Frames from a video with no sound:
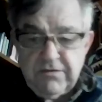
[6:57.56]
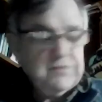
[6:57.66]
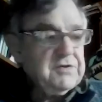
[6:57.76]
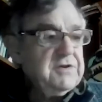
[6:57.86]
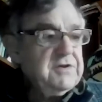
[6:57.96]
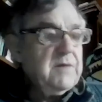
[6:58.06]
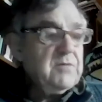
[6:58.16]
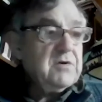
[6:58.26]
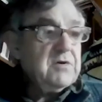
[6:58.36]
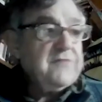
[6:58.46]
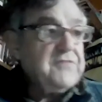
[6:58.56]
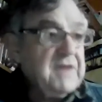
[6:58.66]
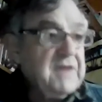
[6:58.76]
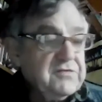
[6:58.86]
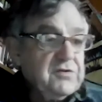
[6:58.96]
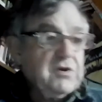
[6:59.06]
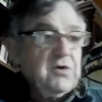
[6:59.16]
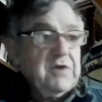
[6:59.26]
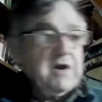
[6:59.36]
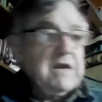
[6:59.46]
there's a number of things that are
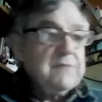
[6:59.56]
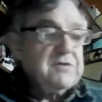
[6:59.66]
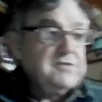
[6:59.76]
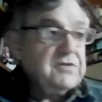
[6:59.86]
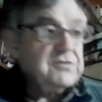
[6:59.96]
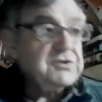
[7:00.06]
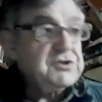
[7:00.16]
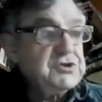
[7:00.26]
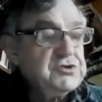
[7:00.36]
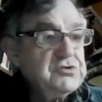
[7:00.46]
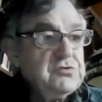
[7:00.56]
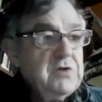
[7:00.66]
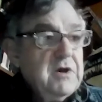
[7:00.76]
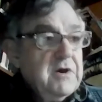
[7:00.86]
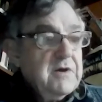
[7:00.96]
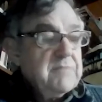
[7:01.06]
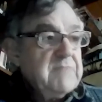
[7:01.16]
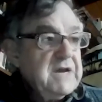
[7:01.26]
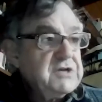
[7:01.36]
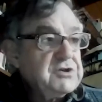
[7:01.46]
going on. I would say there's two
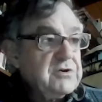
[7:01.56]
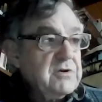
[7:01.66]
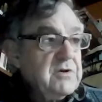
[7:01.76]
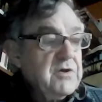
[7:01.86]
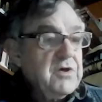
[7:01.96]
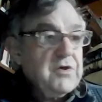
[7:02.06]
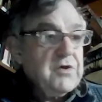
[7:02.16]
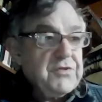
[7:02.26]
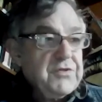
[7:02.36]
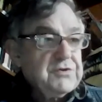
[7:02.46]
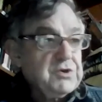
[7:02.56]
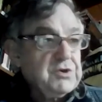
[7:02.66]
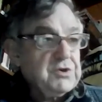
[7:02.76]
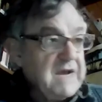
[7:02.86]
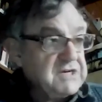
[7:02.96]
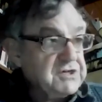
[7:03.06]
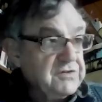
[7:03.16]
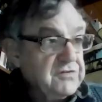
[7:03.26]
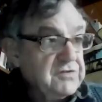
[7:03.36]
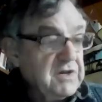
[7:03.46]
major
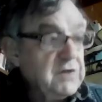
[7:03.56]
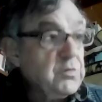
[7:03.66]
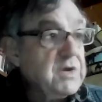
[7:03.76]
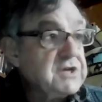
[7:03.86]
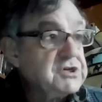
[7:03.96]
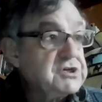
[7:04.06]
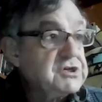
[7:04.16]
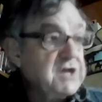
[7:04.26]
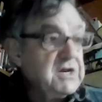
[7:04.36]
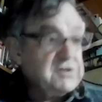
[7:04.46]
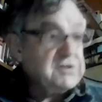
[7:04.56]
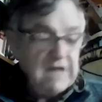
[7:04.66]
directions in which change is